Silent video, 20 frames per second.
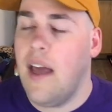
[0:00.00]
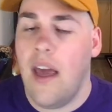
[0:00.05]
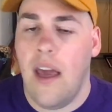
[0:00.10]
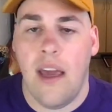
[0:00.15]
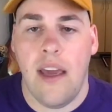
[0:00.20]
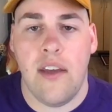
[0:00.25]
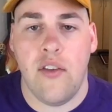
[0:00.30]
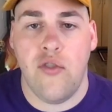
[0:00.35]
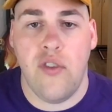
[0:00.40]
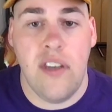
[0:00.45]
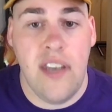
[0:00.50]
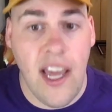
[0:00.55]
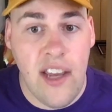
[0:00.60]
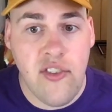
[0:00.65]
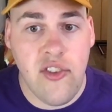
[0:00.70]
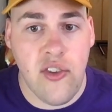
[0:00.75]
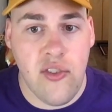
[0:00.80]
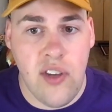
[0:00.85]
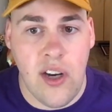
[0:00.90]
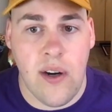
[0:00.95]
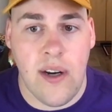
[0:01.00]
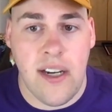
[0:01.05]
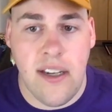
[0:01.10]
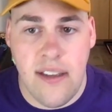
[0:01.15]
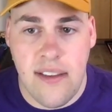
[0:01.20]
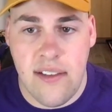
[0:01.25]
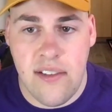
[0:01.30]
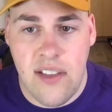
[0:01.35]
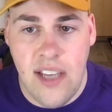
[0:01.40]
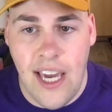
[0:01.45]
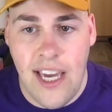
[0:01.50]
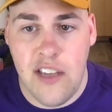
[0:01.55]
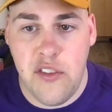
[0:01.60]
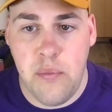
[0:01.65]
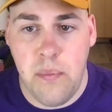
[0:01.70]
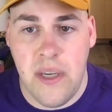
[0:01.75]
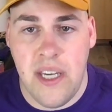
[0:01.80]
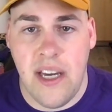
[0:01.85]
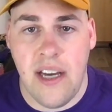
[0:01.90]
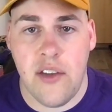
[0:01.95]
is necessary to this case,
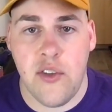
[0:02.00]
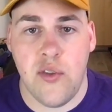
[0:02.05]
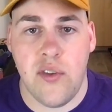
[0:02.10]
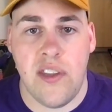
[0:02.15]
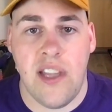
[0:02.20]
because